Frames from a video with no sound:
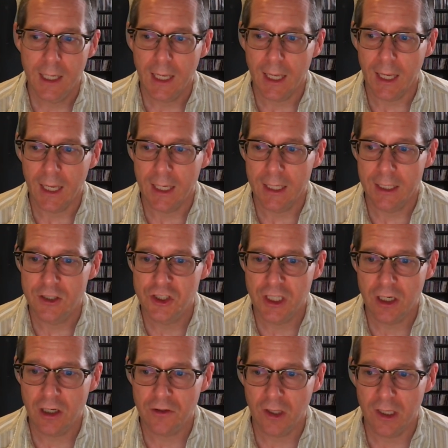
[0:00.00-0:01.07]
and
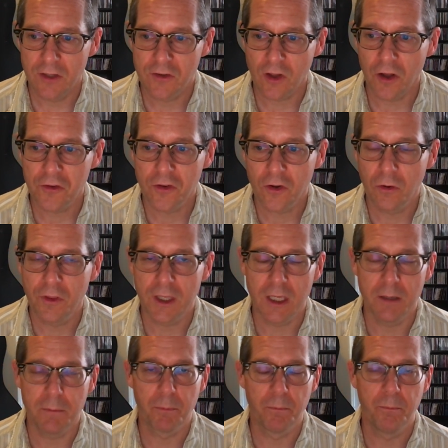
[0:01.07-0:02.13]
she is also
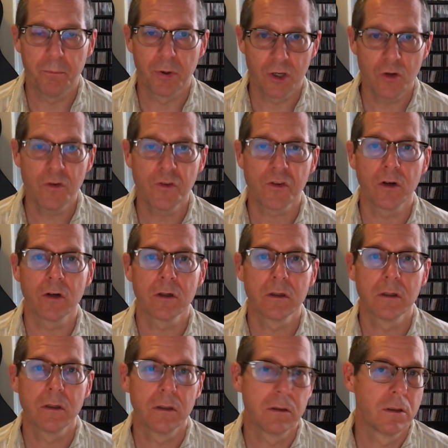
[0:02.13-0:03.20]
the producer,
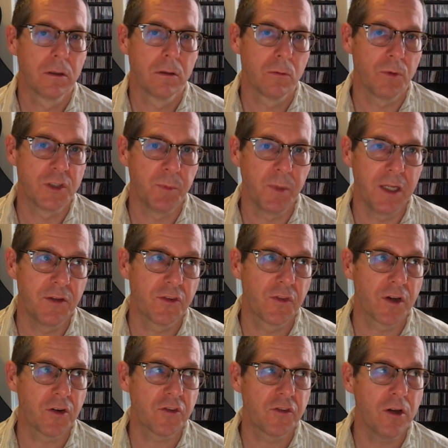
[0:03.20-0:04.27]
which means
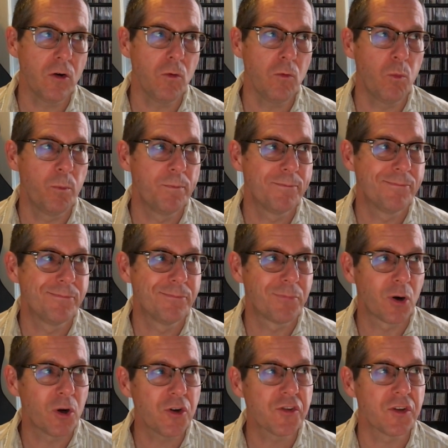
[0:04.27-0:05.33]
there's no
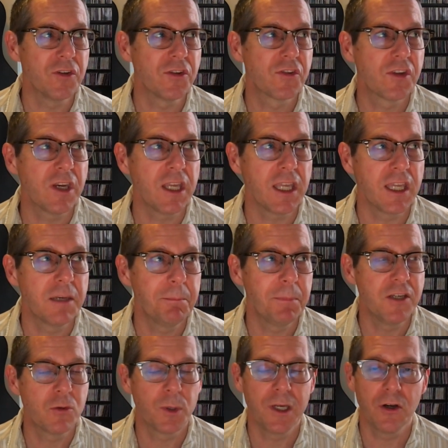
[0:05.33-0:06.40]
person sitting in
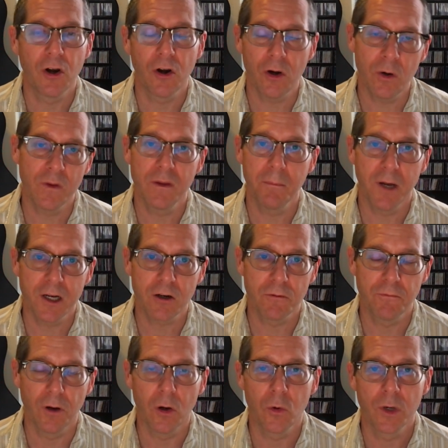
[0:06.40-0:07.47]
between her and the
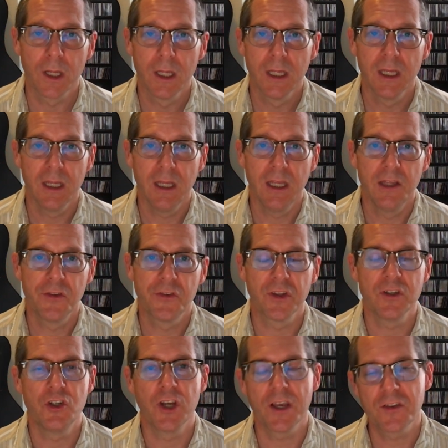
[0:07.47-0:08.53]
microphone
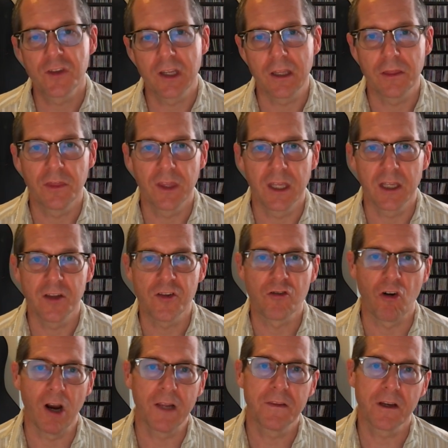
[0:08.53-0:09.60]
suggesting things,
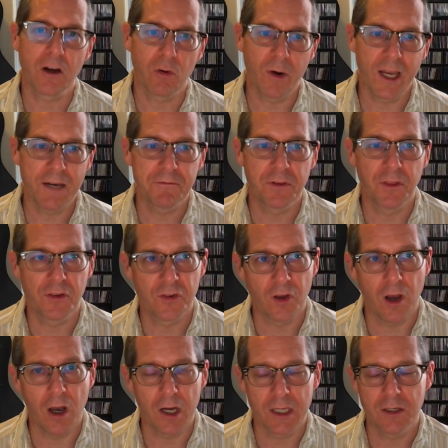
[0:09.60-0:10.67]
trying to craft the
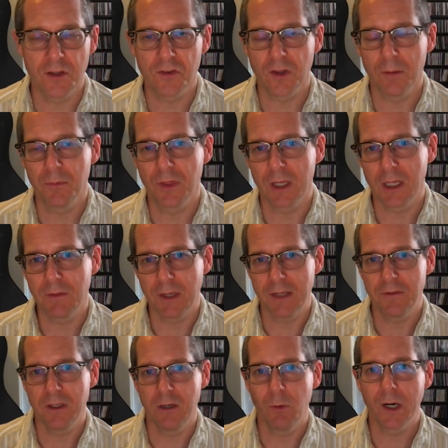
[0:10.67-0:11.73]
song into something that
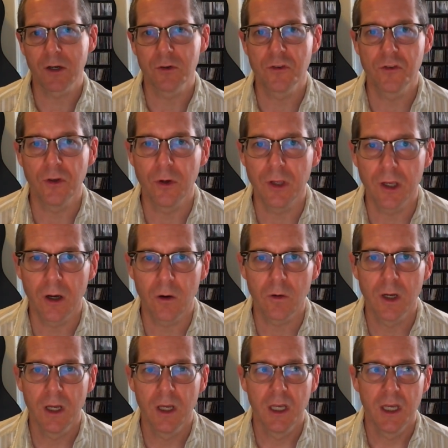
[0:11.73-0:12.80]
the record studio
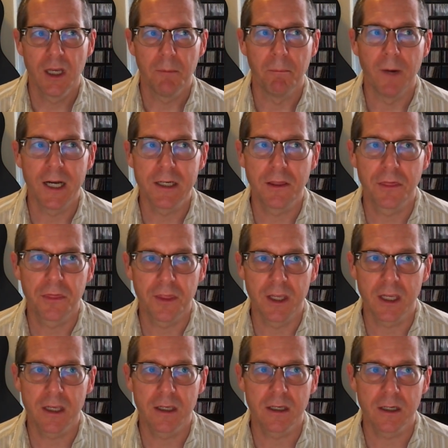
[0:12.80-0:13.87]
might
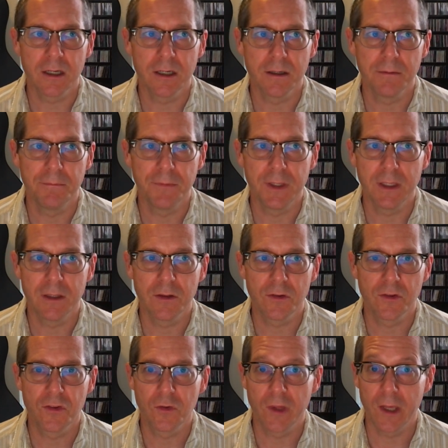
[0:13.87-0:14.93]
think
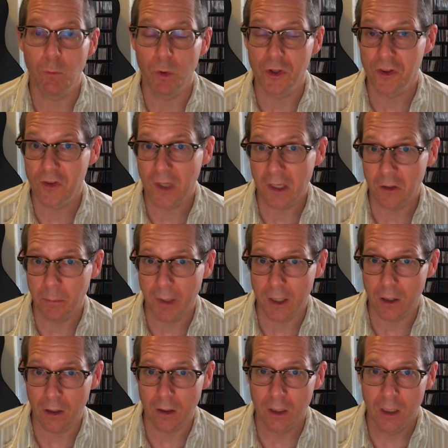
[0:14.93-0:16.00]
will sell
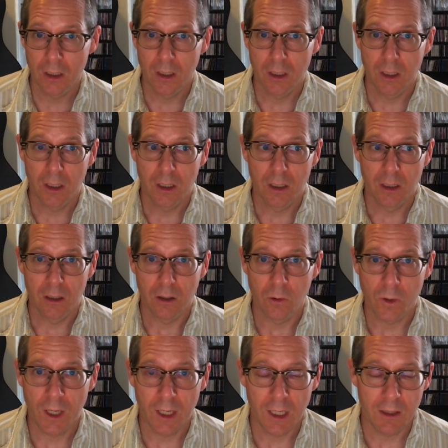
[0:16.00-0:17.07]
better.
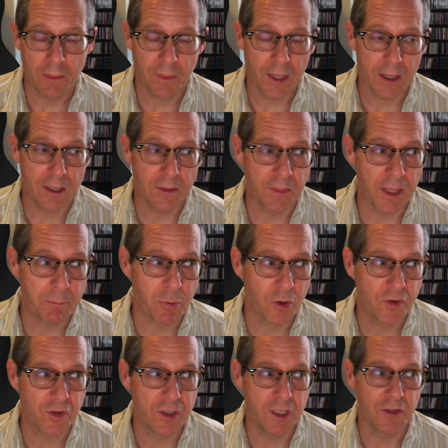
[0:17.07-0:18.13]
Okay, that
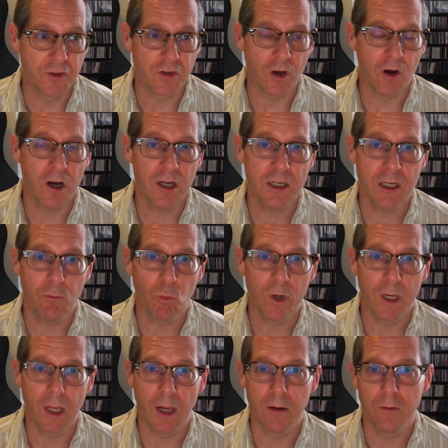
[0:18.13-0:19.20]
person is gone,
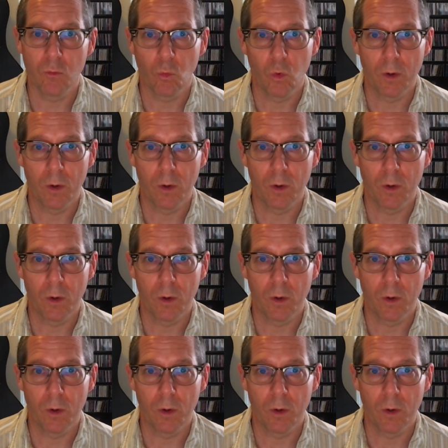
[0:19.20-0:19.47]
and we're